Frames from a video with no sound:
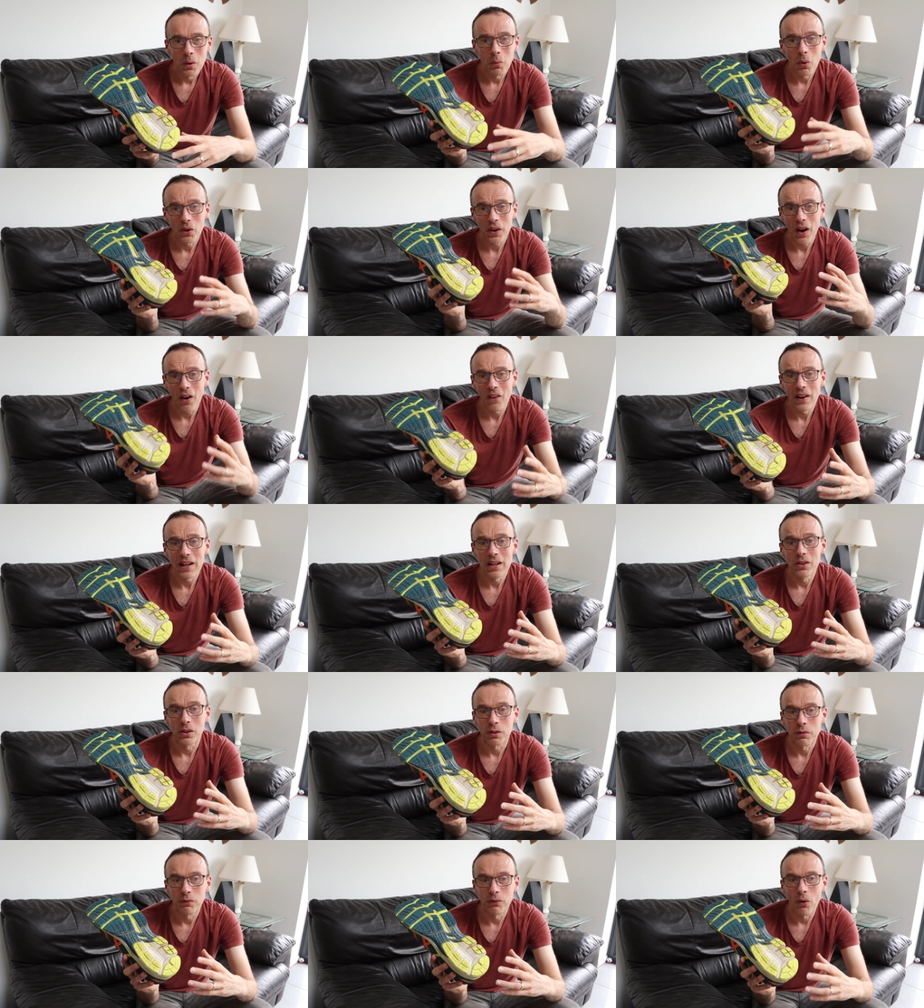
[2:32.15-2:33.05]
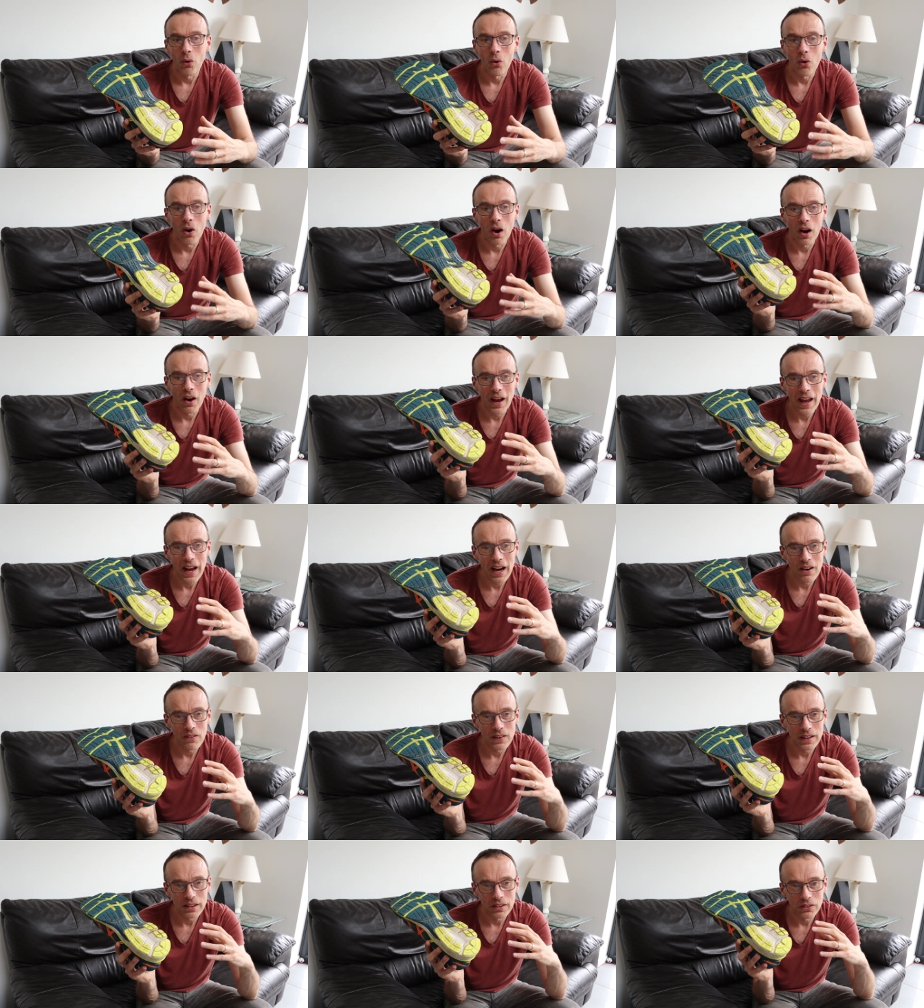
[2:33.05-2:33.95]
What I look for are
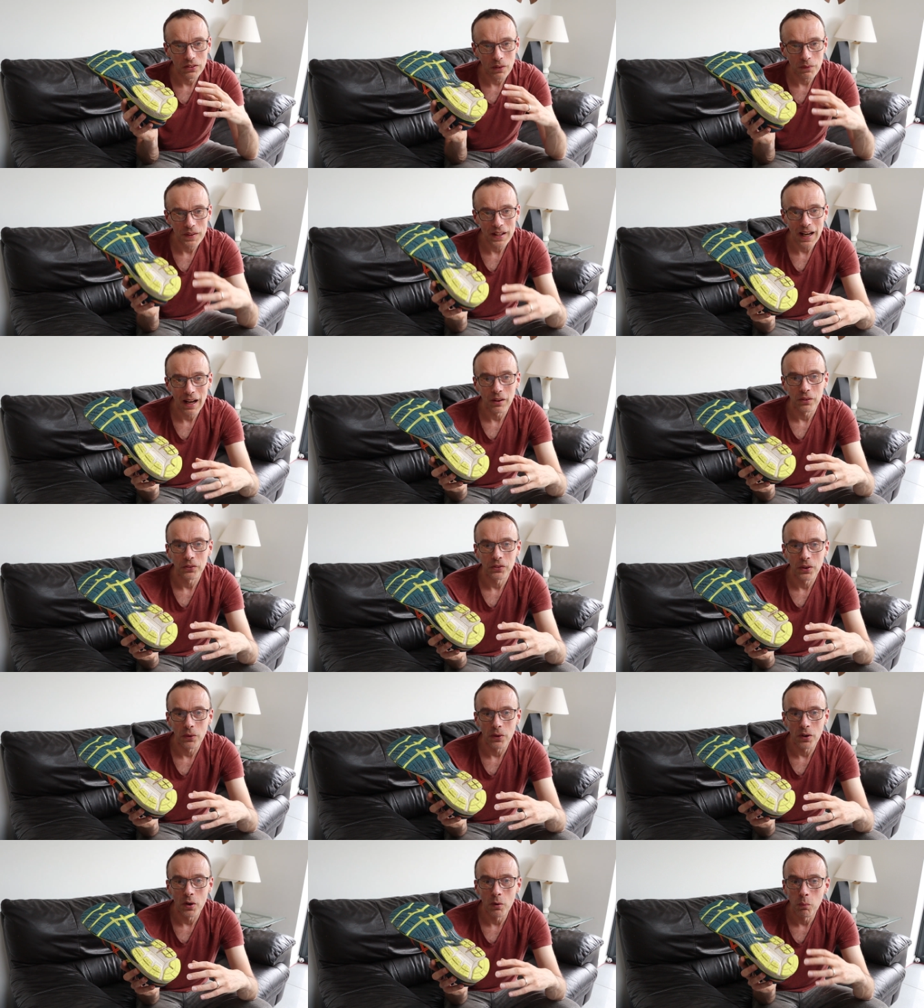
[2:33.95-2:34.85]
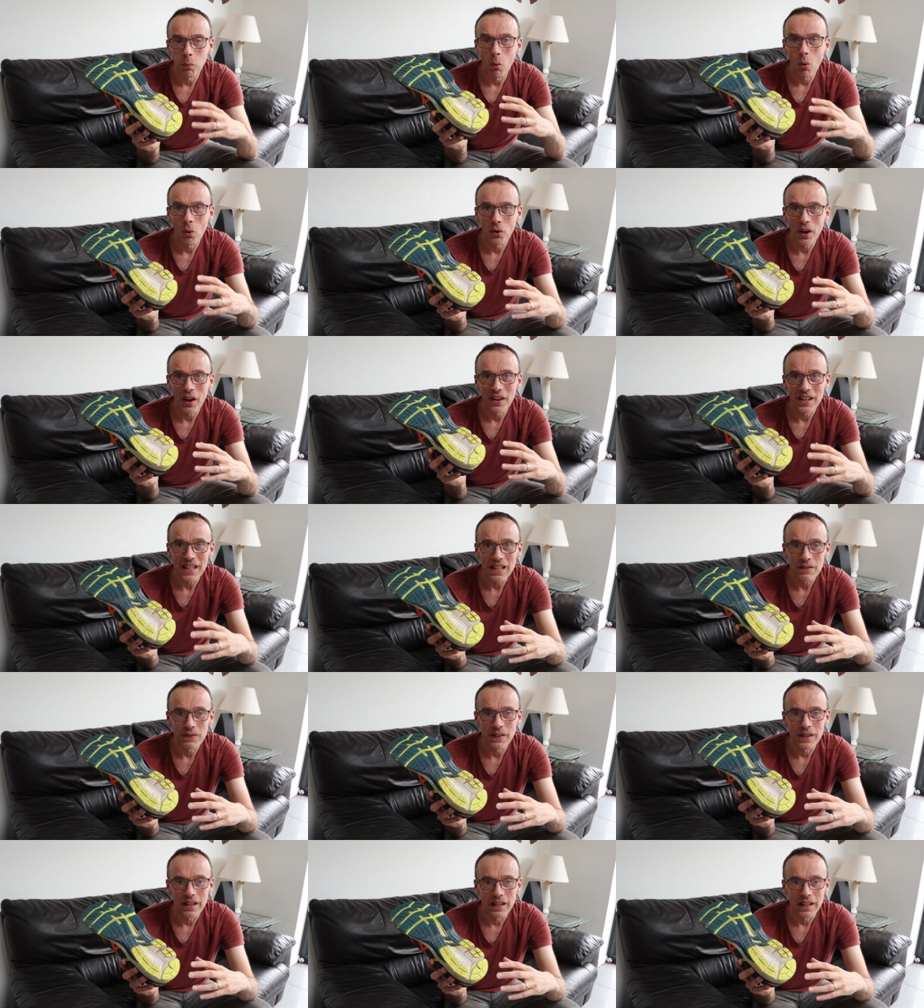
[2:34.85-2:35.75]
areas of the outsole that have worn
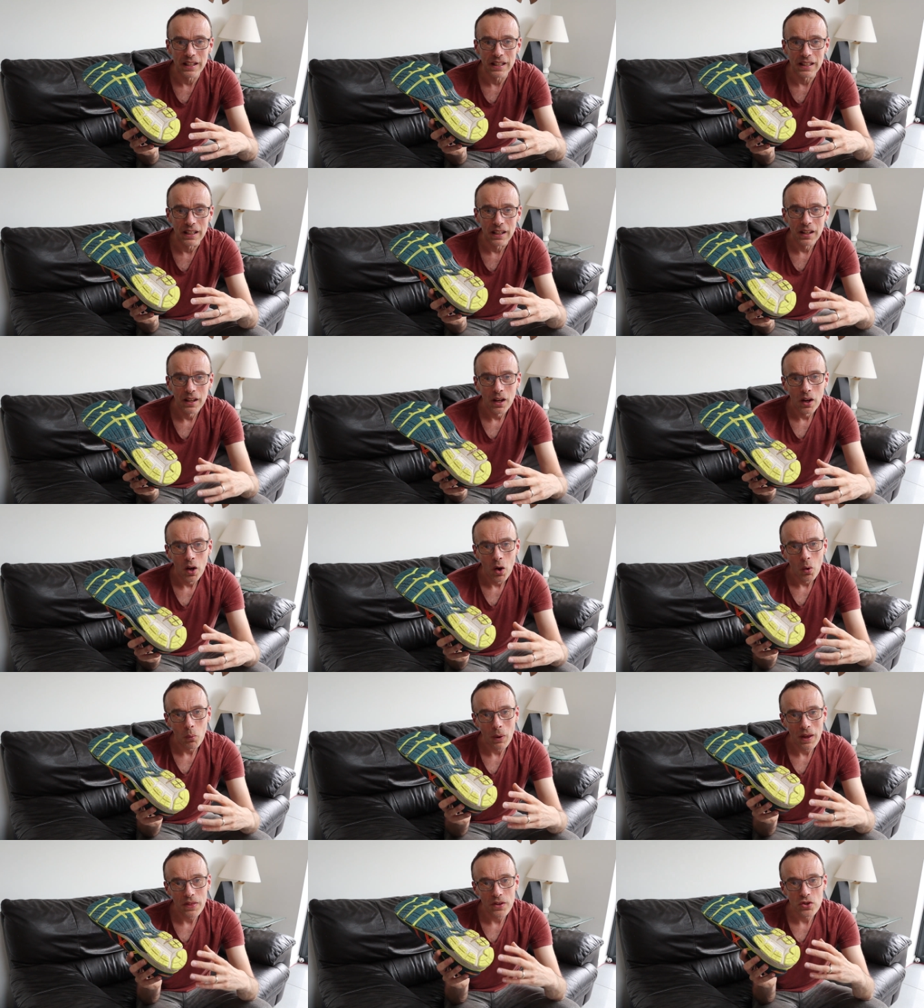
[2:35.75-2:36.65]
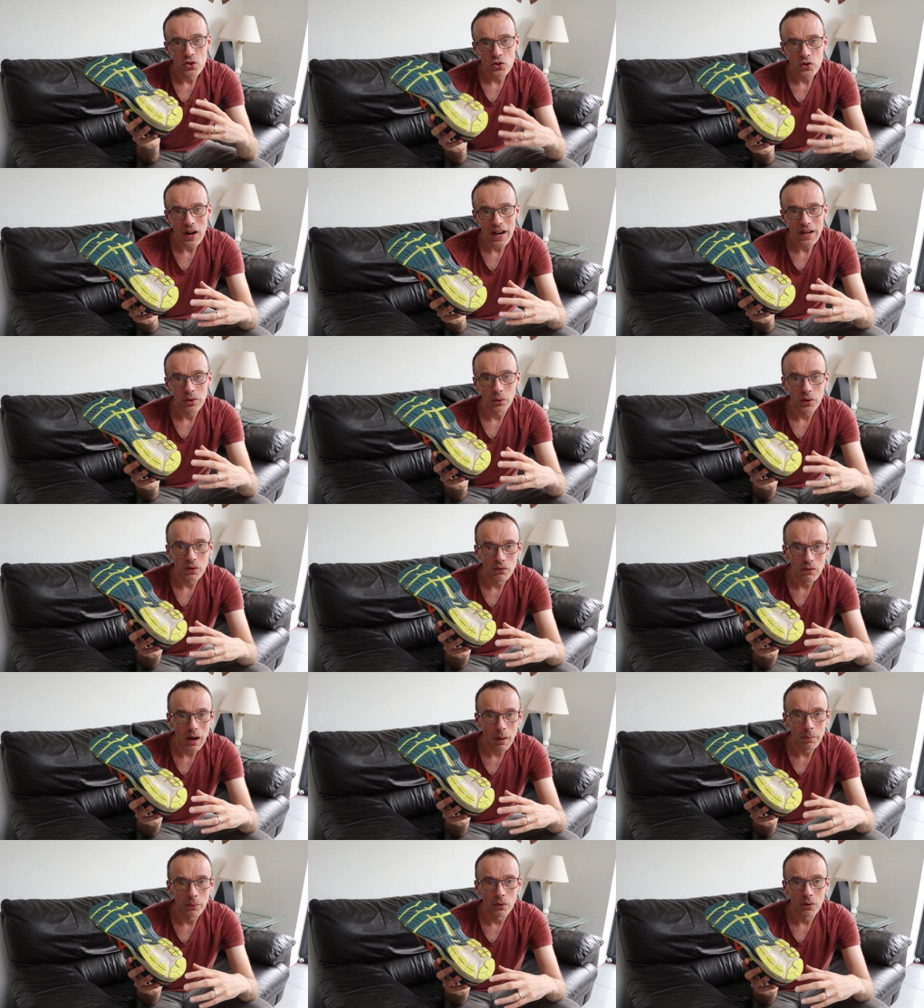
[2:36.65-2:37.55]
unevenly where the tread or the
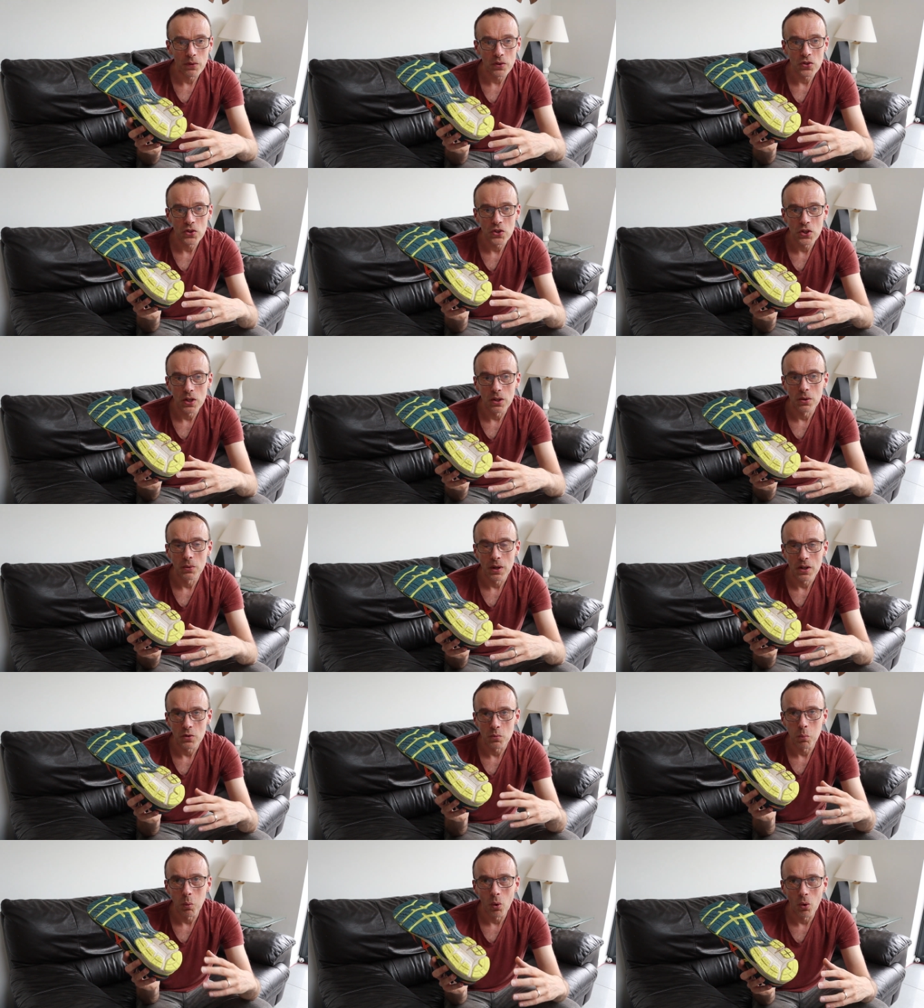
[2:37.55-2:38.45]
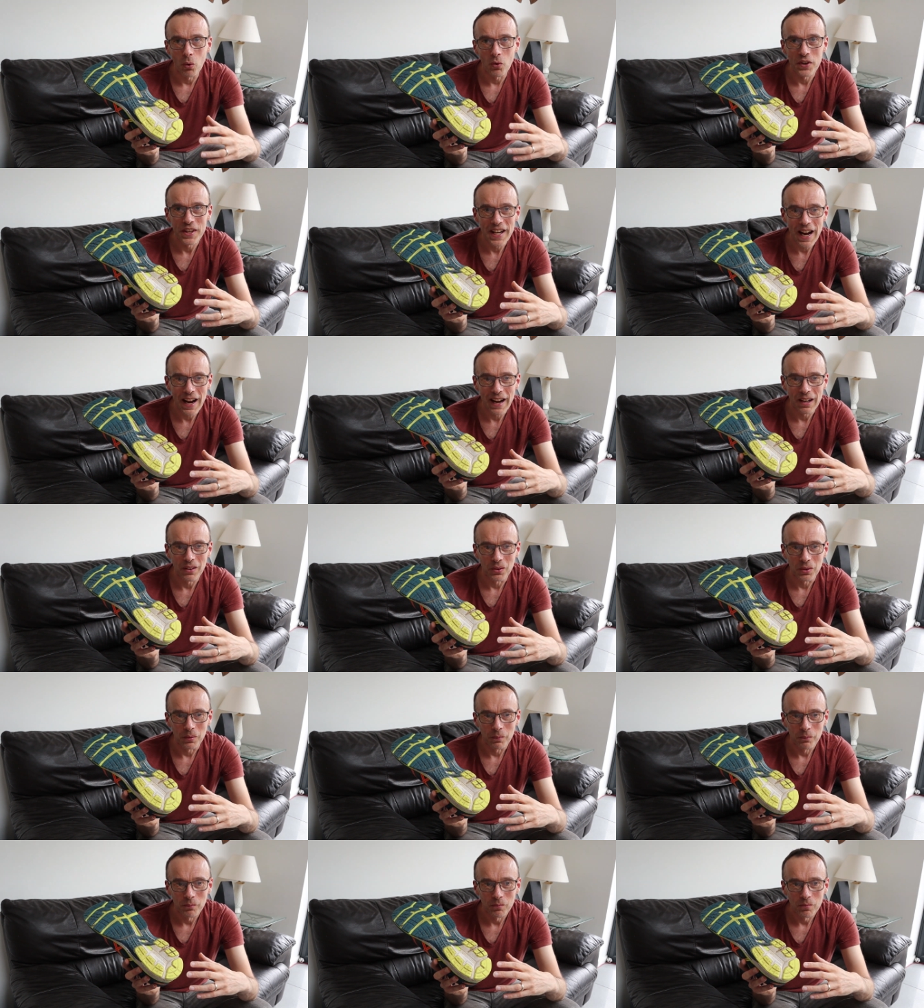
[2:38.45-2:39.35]
rubber of the shoe has worn
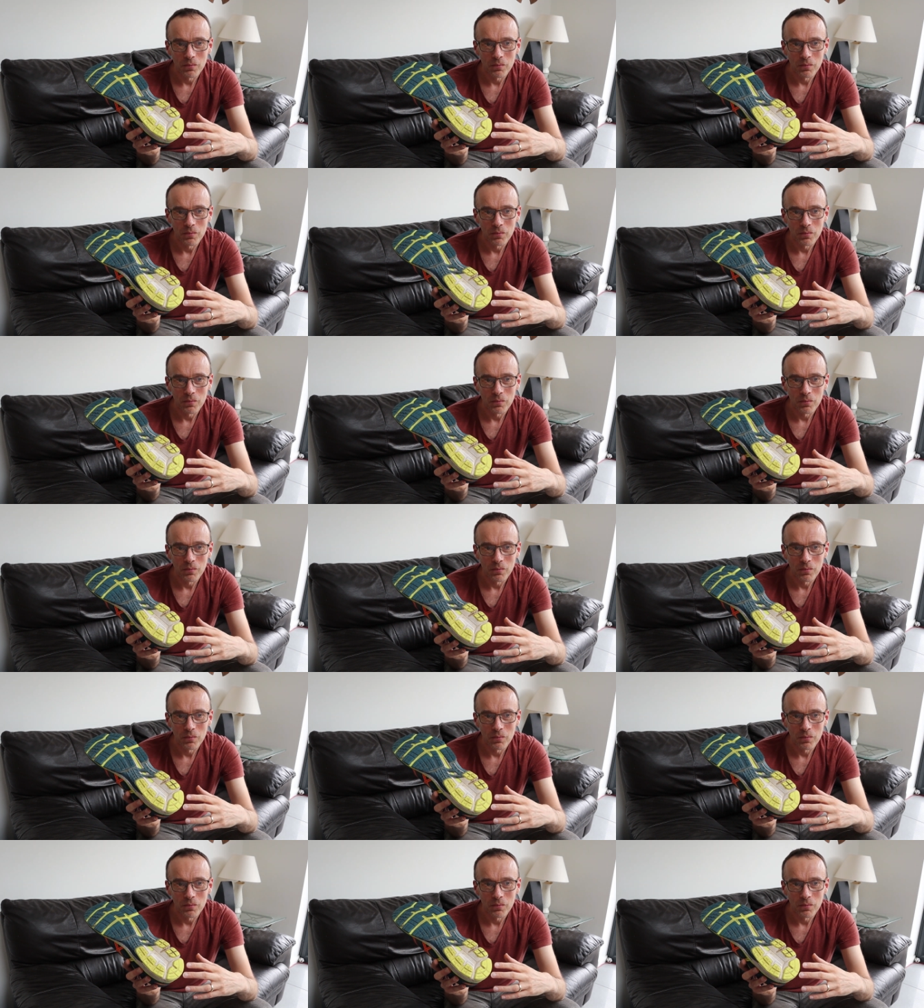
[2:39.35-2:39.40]
down.